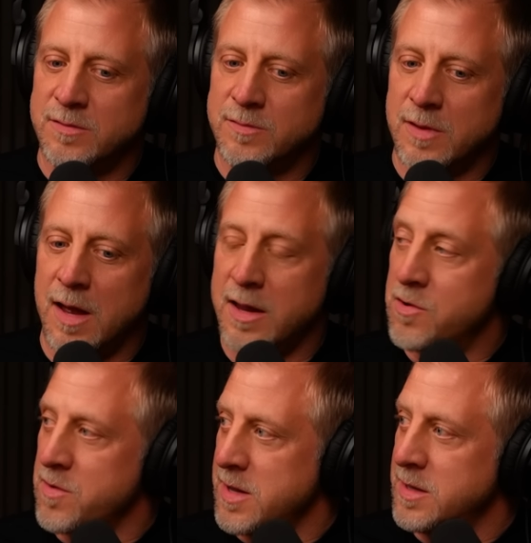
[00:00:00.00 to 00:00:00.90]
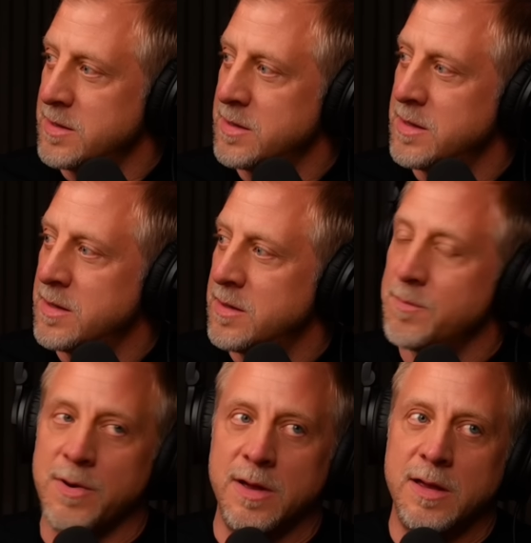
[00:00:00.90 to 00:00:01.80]
I agree.
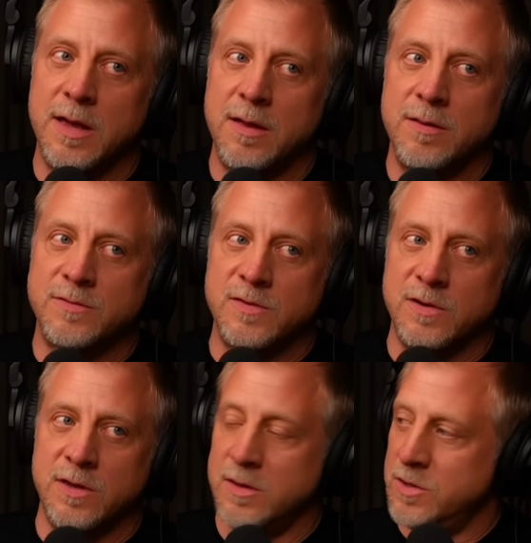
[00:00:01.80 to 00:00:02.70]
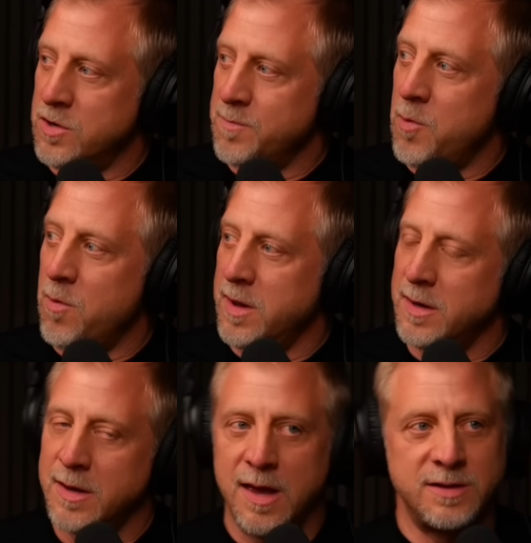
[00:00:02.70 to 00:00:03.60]
But to your point
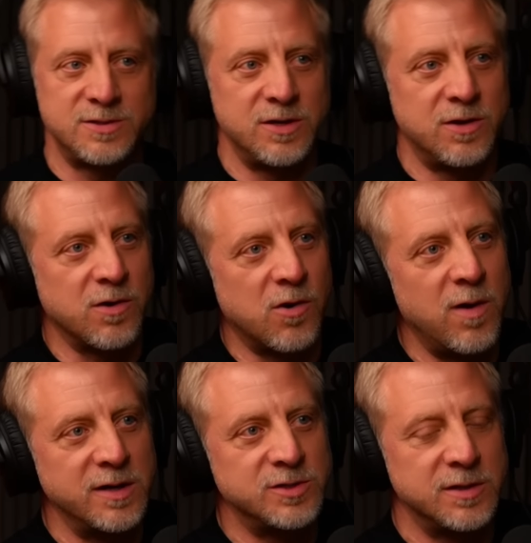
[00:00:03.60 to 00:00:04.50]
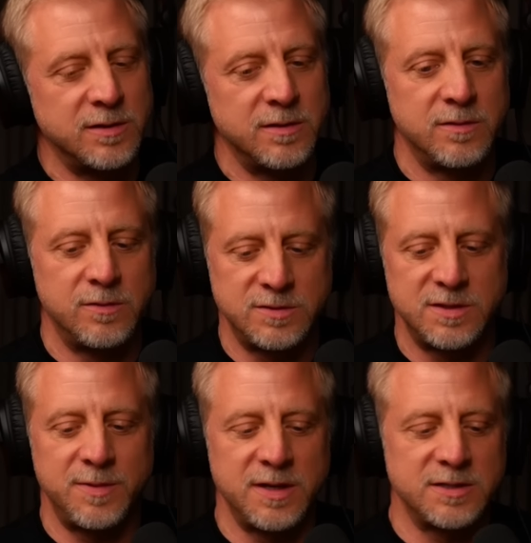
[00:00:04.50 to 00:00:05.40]
and to your question, who's the
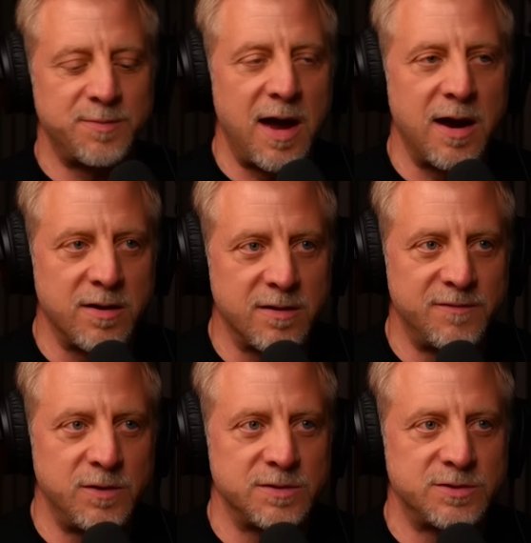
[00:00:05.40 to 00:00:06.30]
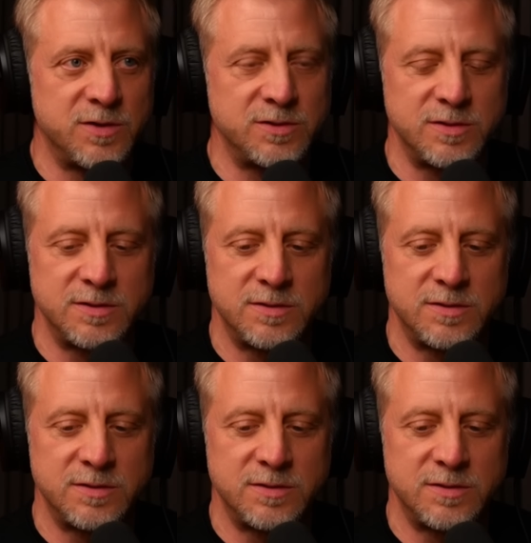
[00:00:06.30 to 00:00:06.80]
biggest buyer of U.S. Treasuries?